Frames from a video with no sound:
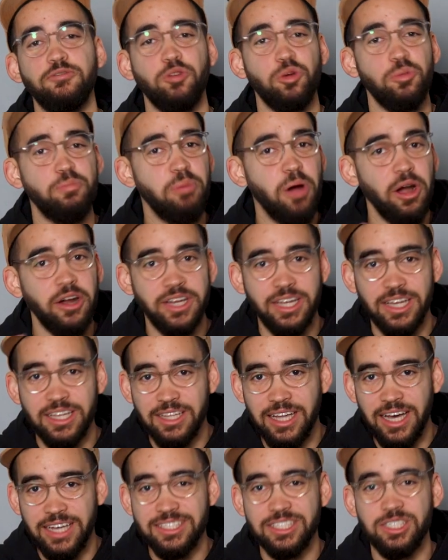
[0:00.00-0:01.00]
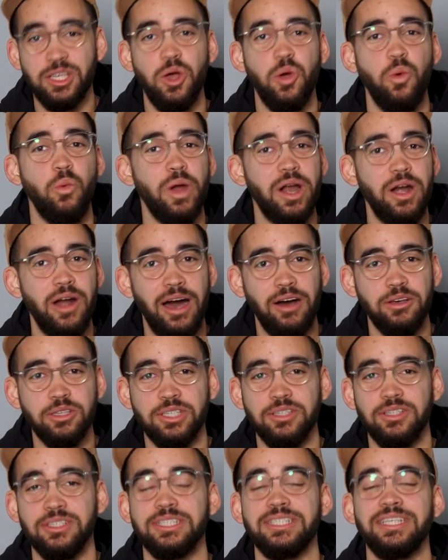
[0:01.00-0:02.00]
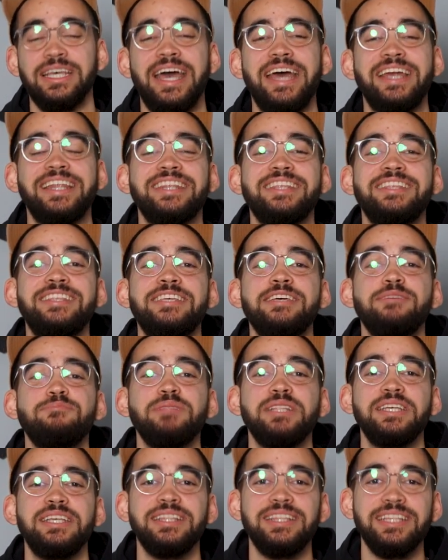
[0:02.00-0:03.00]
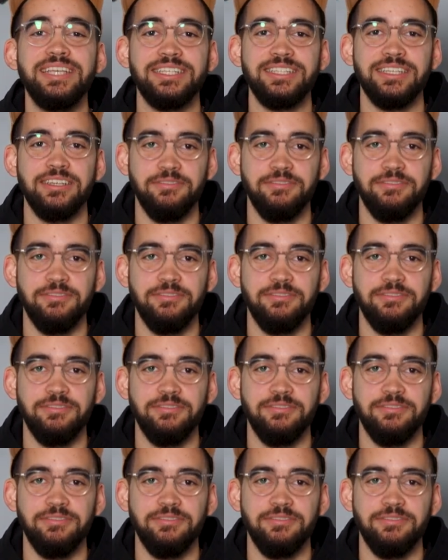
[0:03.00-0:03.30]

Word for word: for parking lots, warehouses, and dimly lit